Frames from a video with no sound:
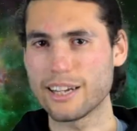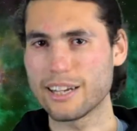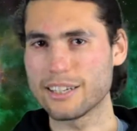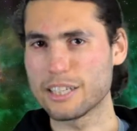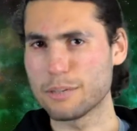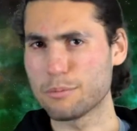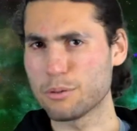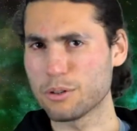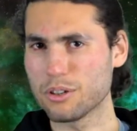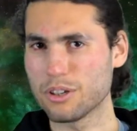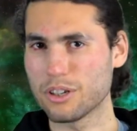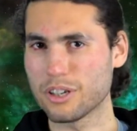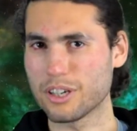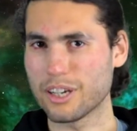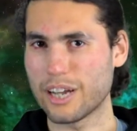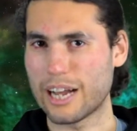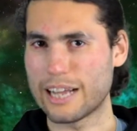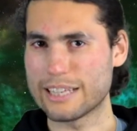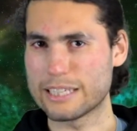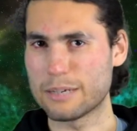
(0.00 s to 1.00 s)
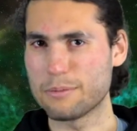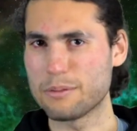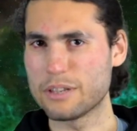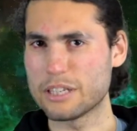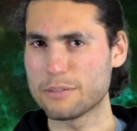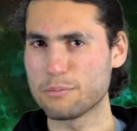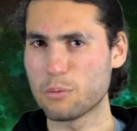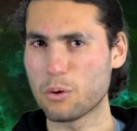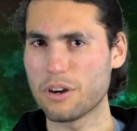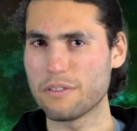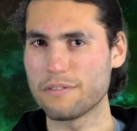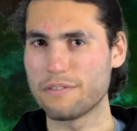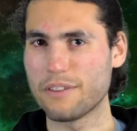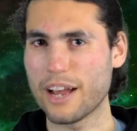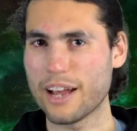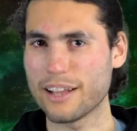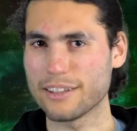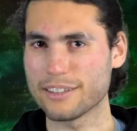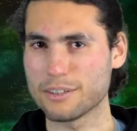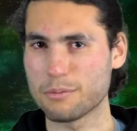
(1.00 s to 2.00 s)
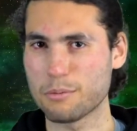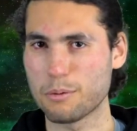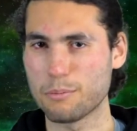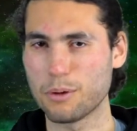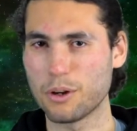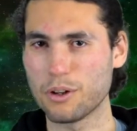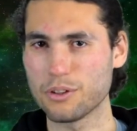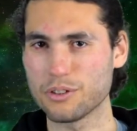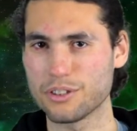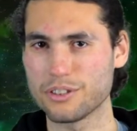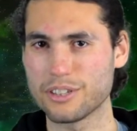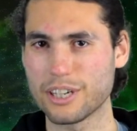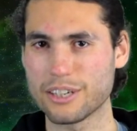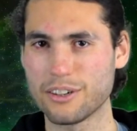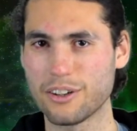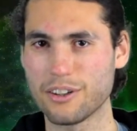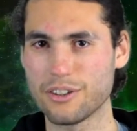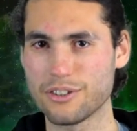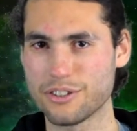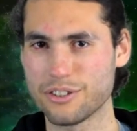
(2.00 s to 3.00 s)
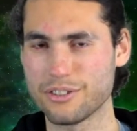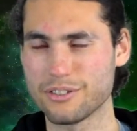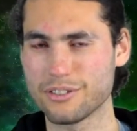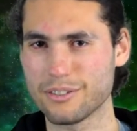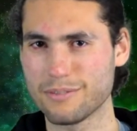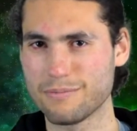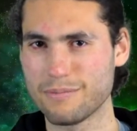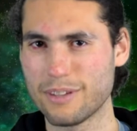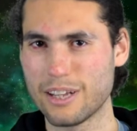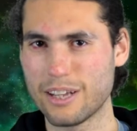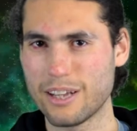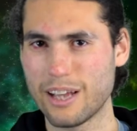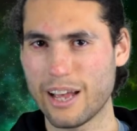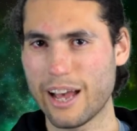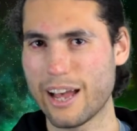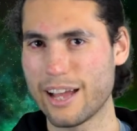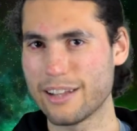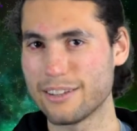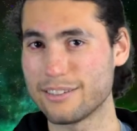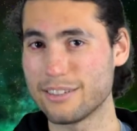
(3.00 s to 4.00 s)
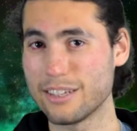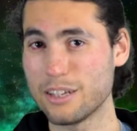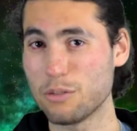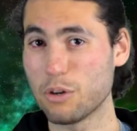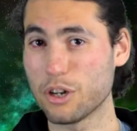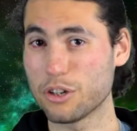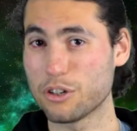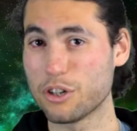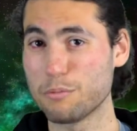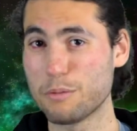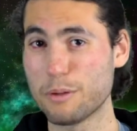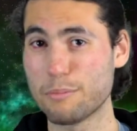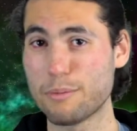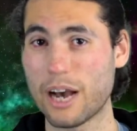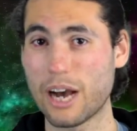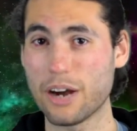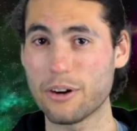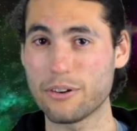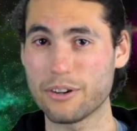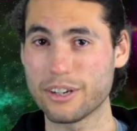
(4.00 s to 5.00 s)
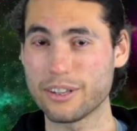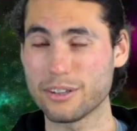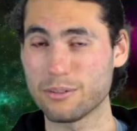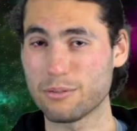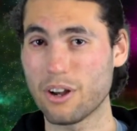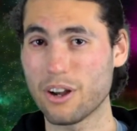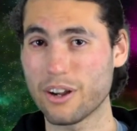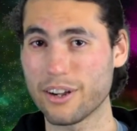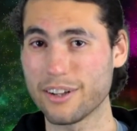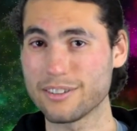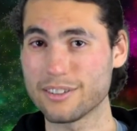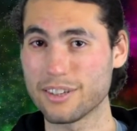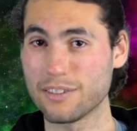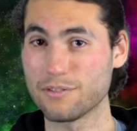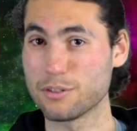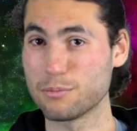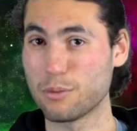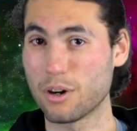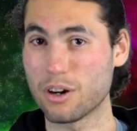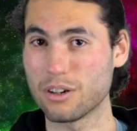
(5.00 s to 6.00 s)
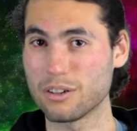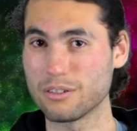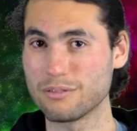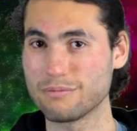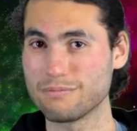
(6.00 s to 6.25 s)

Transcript: a deeper look at some of these more advanced propulsion technologies and see what could be powering the rockets of tomorrow.